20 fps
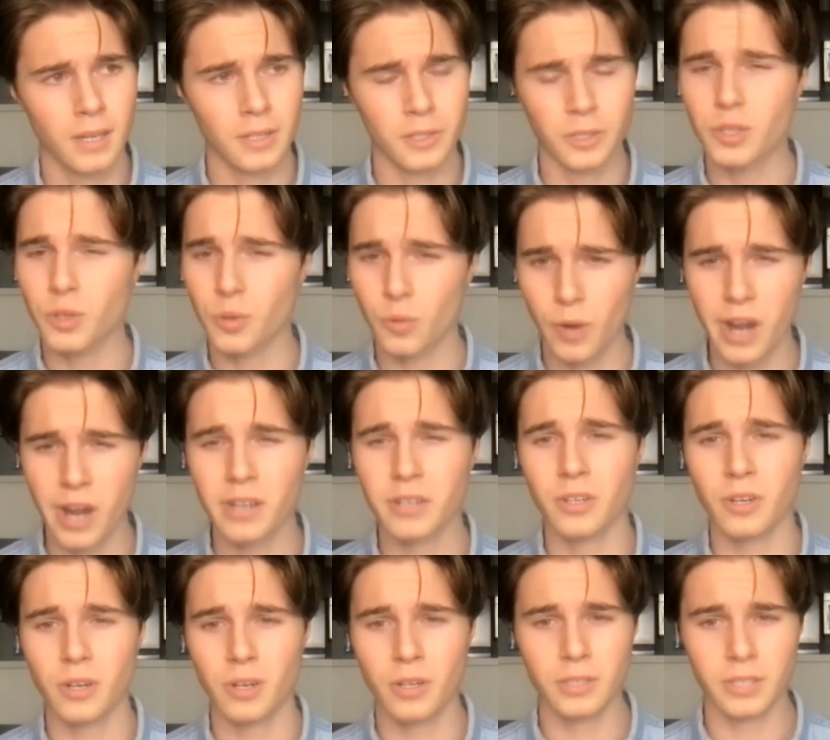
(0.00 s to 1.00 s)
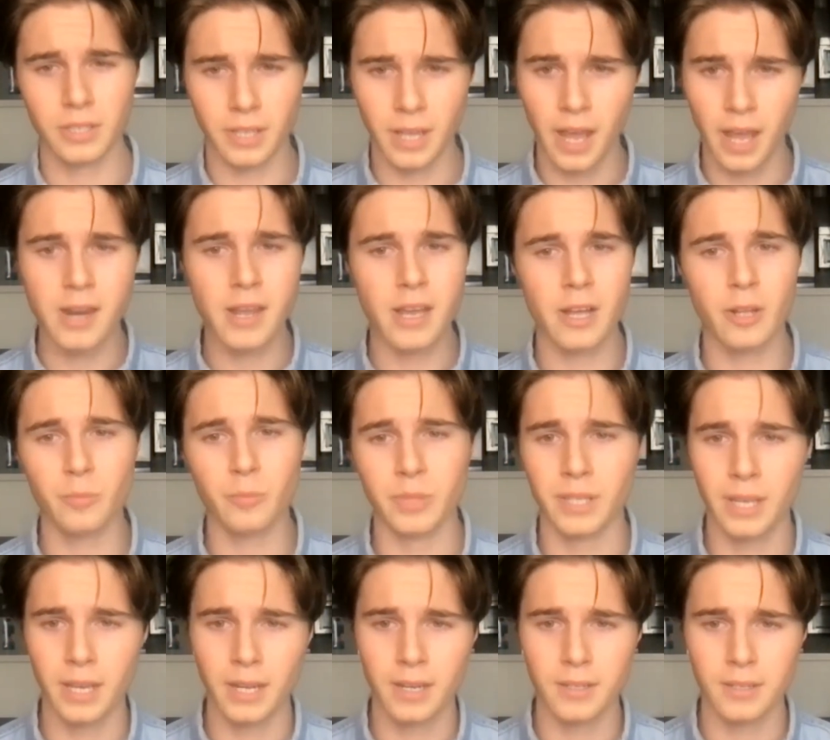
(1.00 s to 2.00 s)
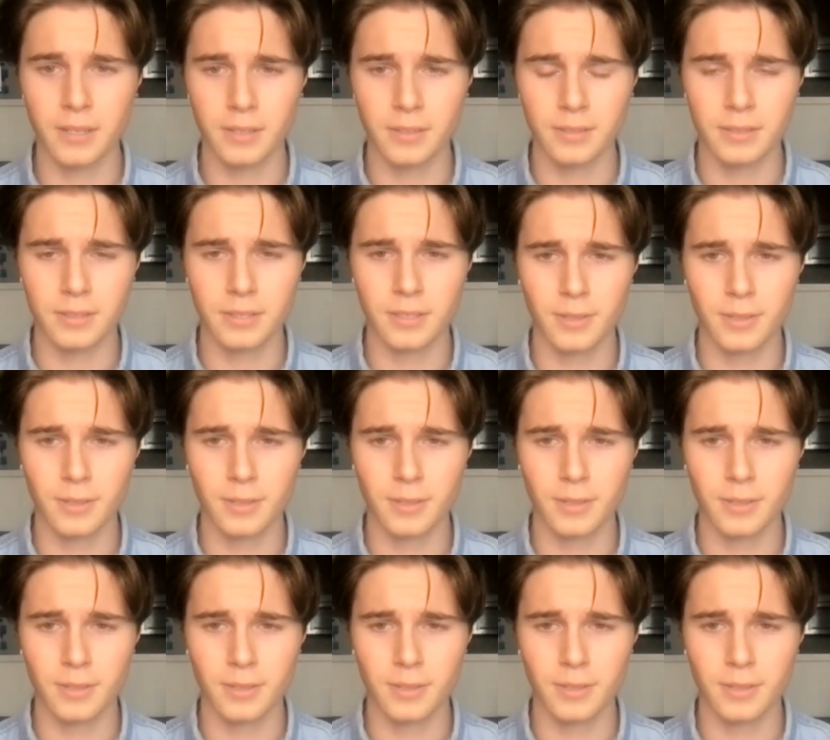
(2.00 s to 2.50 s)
director to kind of help me get into the